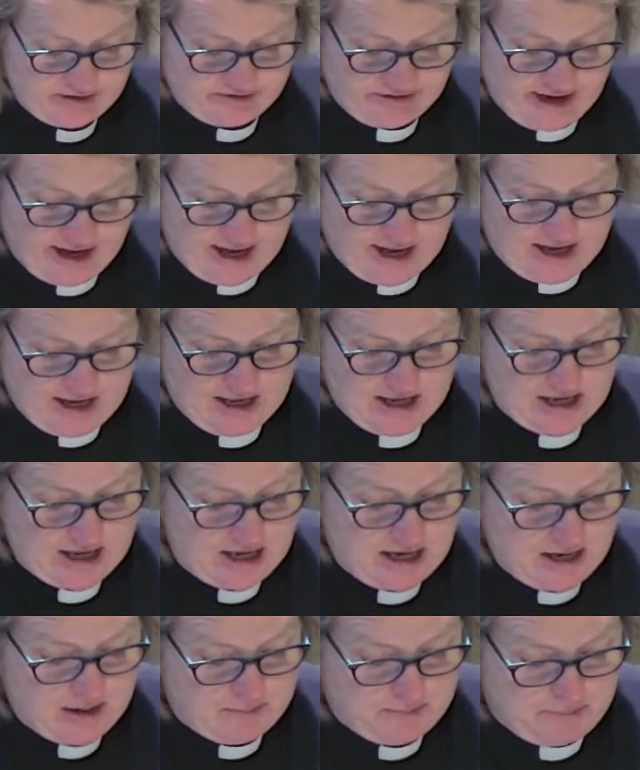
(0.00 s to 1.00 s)
day
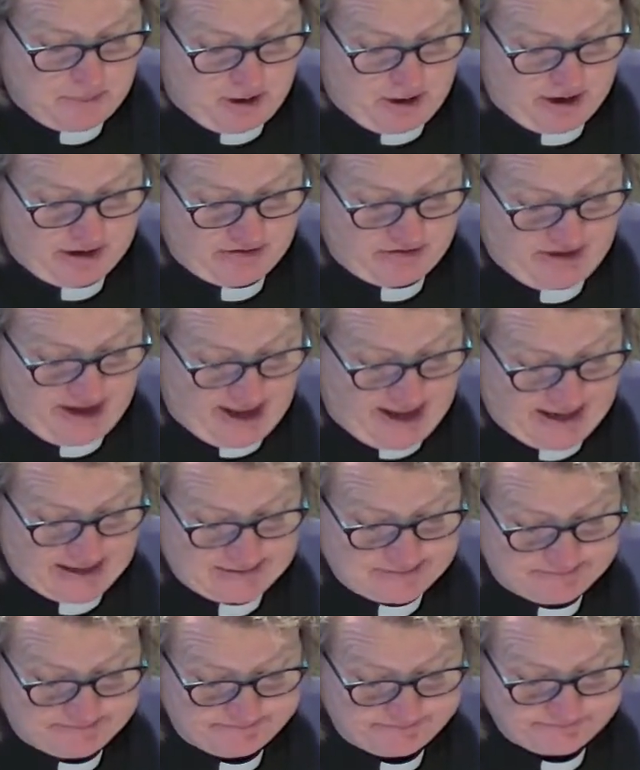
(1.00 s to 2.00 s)
by
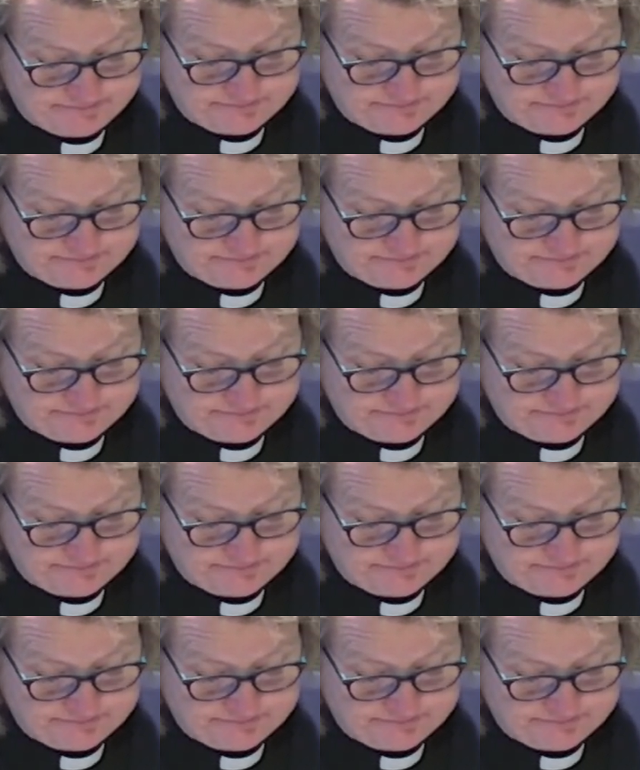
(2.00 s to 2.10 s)
day.